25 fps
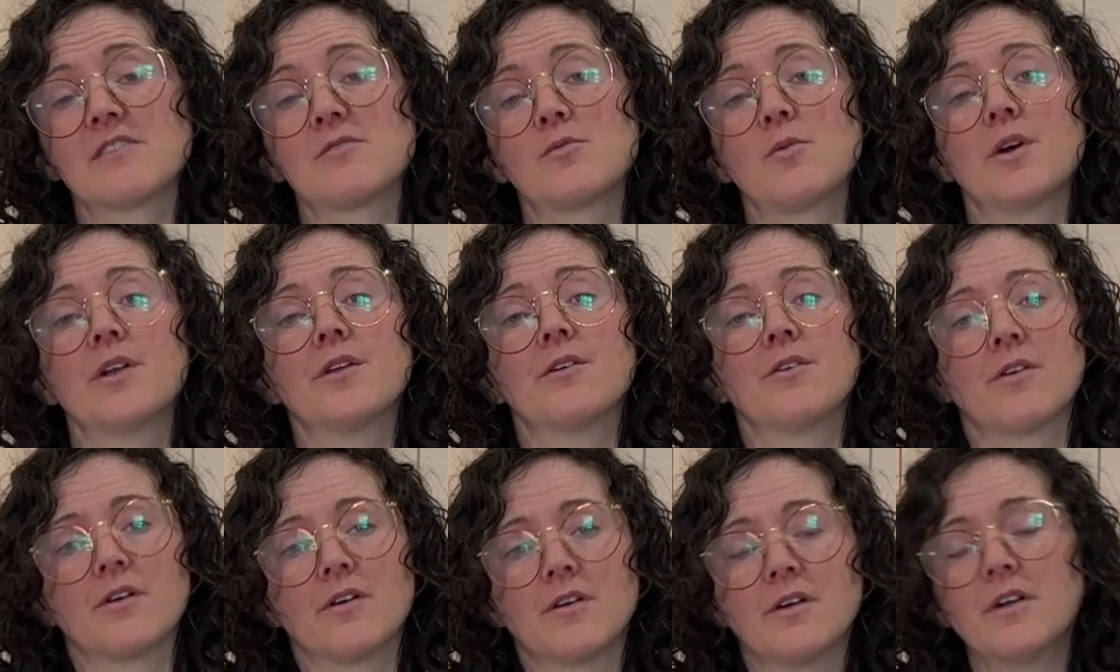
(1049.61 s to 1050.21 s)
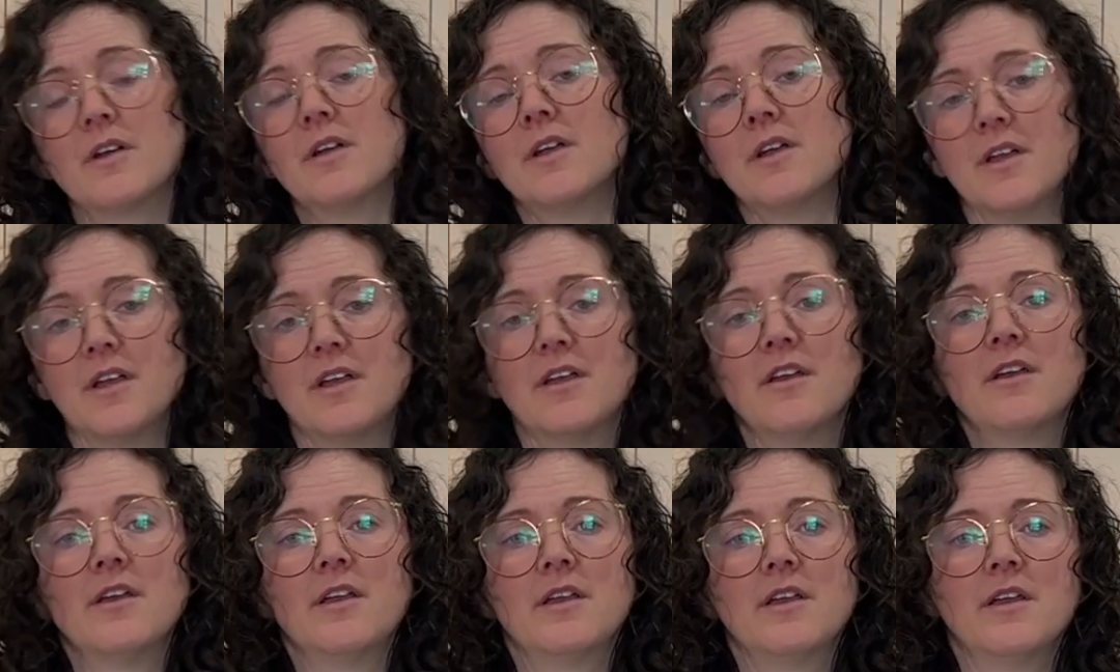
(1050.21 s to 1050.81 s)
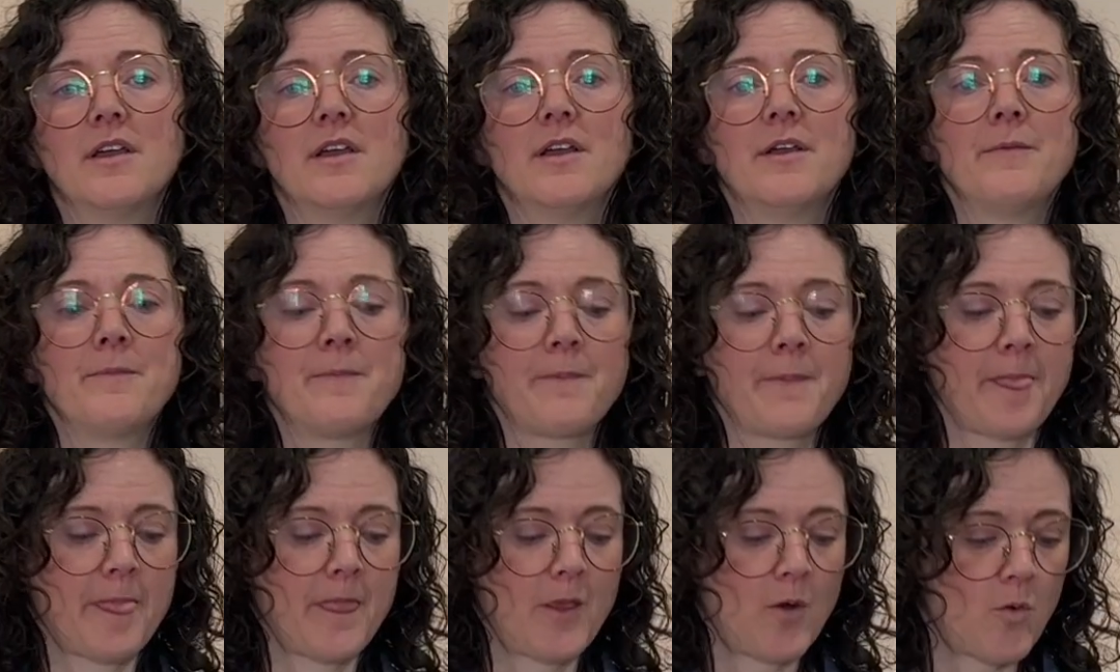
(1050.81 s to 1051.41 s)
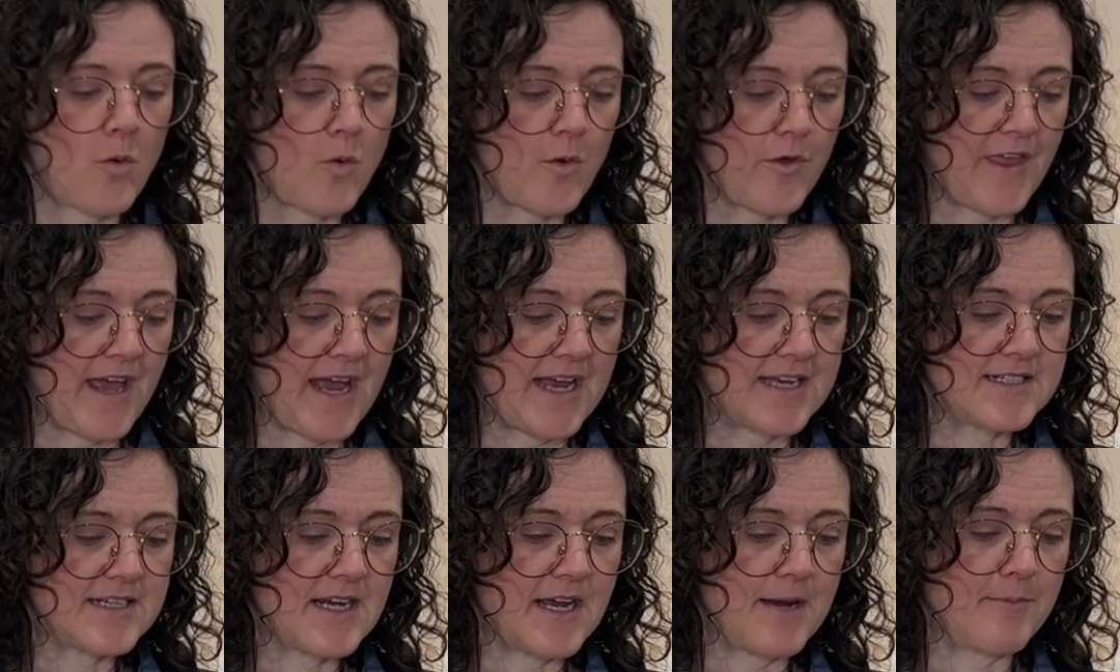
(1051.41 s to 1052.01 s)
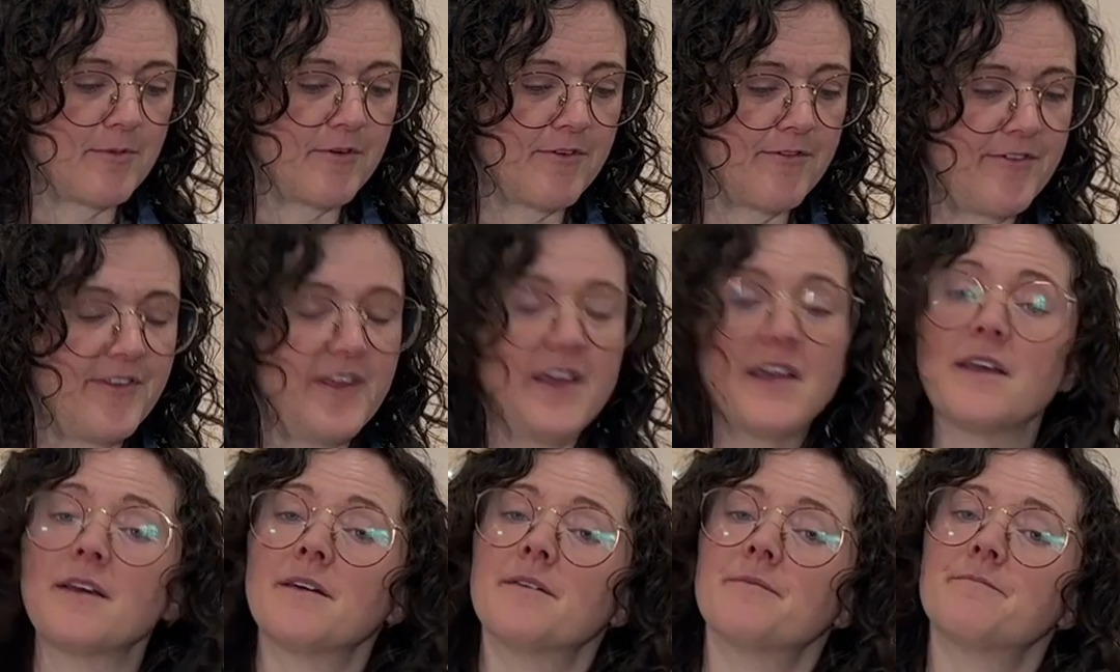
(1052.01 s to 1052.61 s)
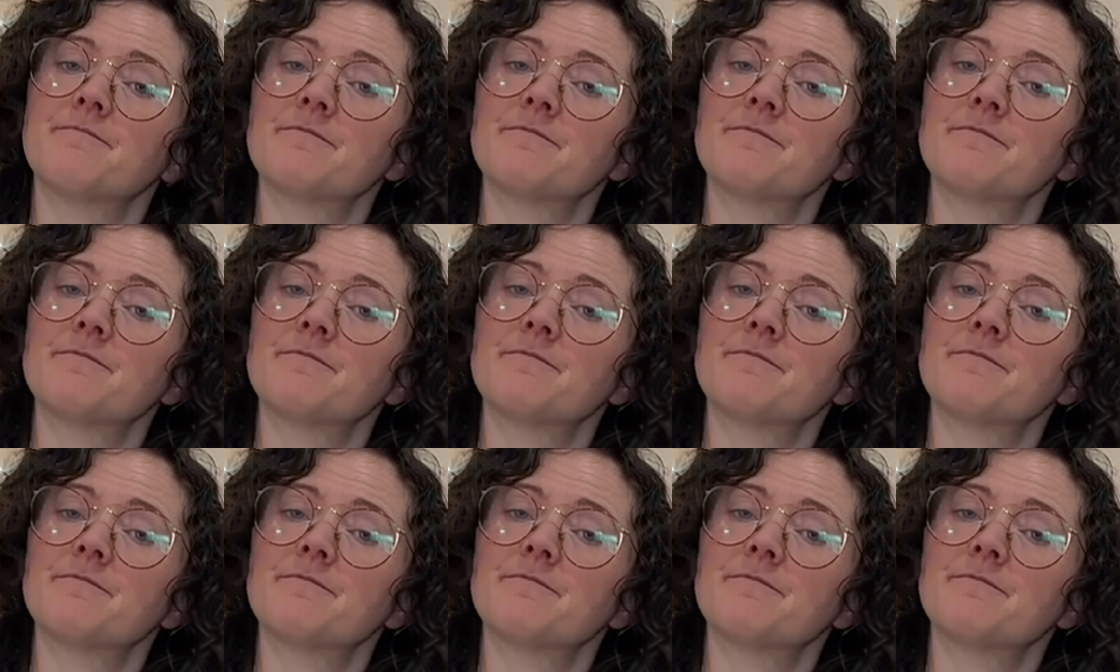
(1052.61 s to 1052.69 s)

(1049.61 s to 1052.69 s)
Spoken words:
one, or that type of thing.